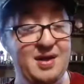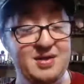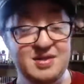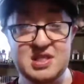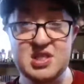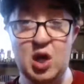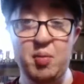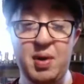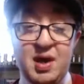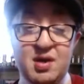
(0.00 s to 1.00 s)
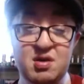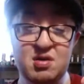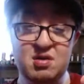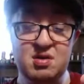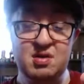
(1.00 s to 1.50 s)
Soma
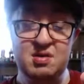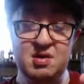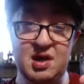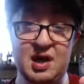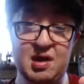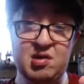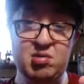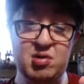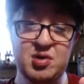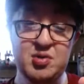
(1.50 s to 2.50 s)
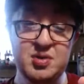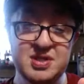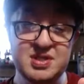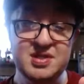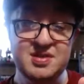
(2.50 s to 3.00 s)

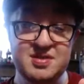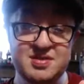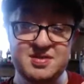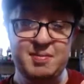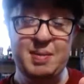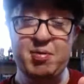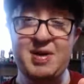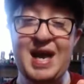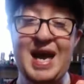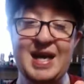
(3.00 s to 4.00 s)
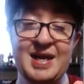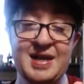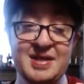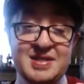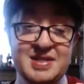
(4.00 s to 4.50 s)
Cruz, the main
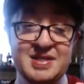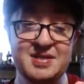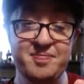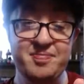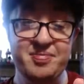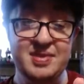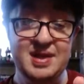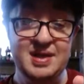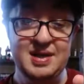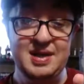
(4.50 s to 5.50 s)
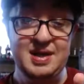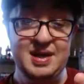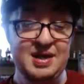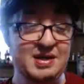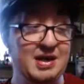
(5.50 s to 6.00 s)
protagonist.
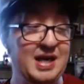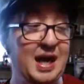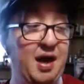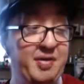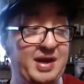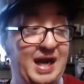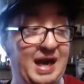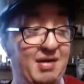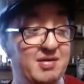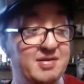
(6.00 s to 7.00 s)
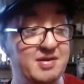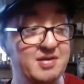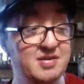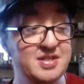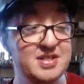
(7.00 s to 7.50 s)
You got other
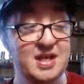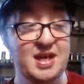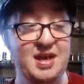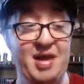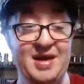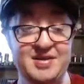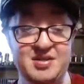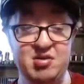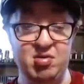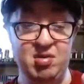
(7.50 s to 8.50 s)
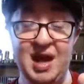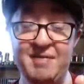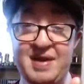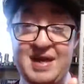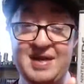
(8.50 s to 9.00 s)
characters. That's your love
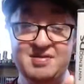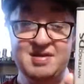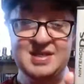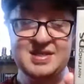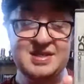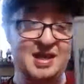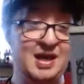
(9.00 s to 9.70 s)
interest,